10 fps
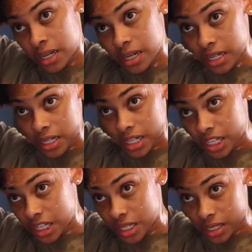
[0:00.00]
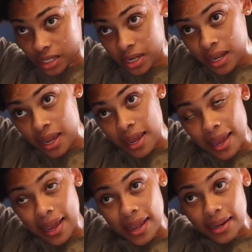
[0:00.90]
condition,
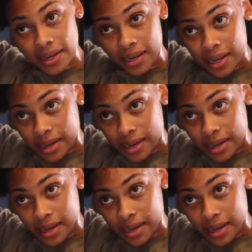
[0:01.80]
and